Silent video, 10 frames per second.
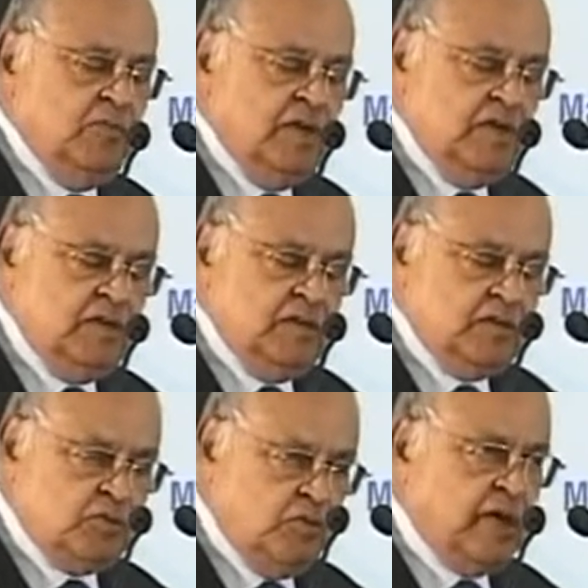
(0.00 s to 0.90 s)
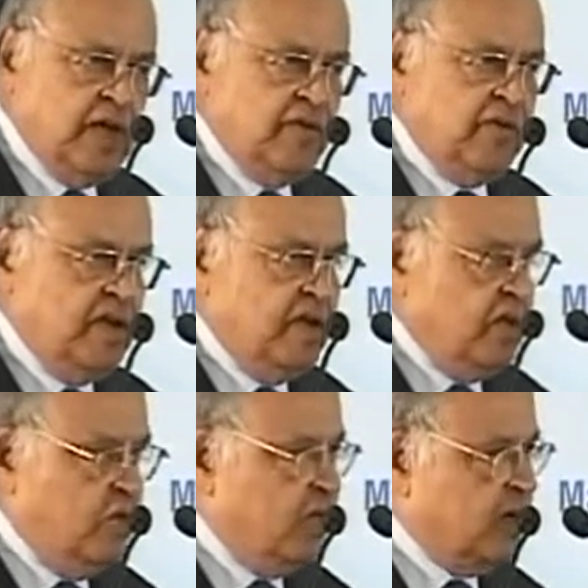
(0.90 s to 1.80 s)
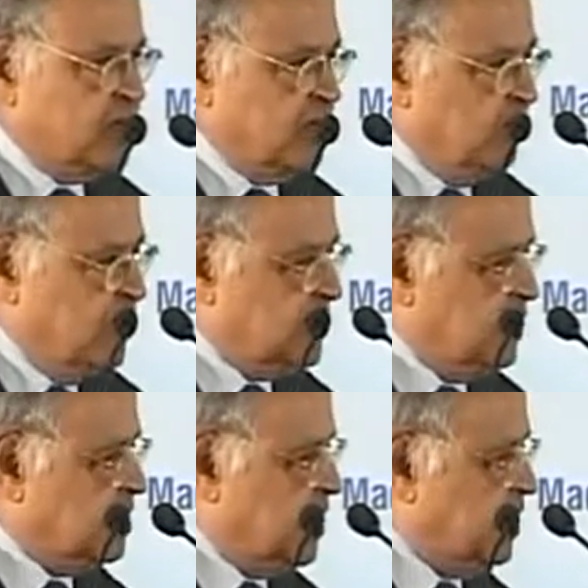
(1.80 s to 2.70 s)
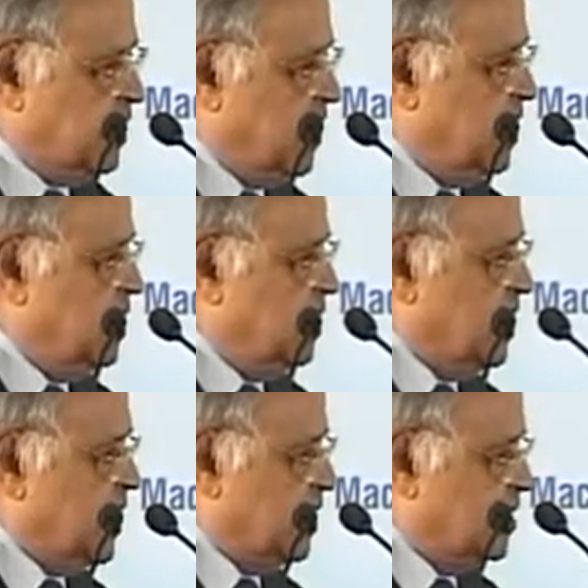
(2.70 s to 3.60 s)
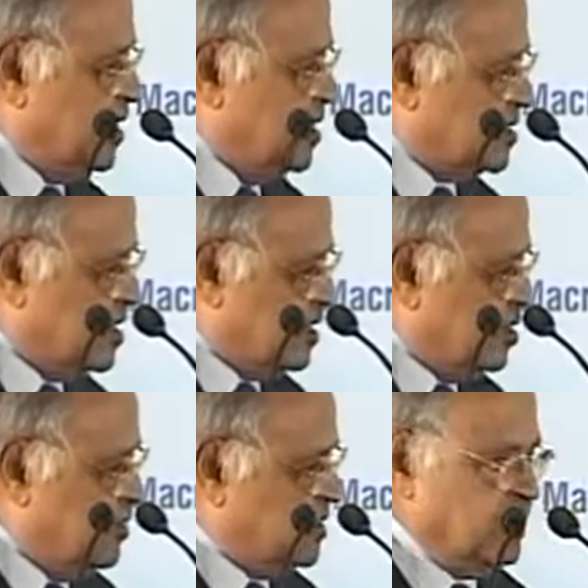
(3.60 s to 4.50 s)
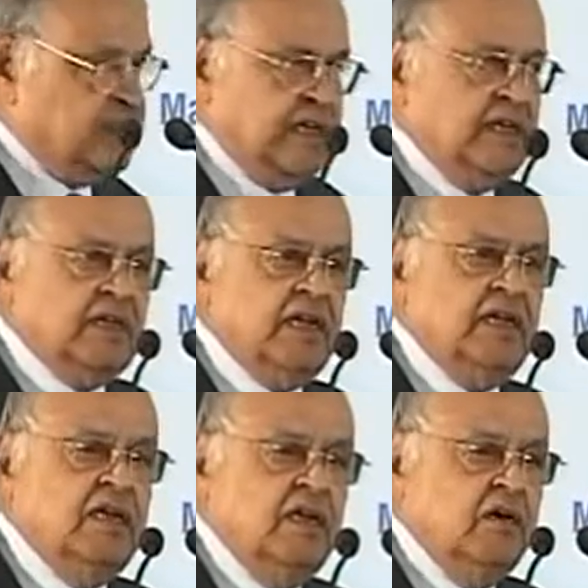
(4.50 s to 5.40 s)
we should have one convention center like International Convention Center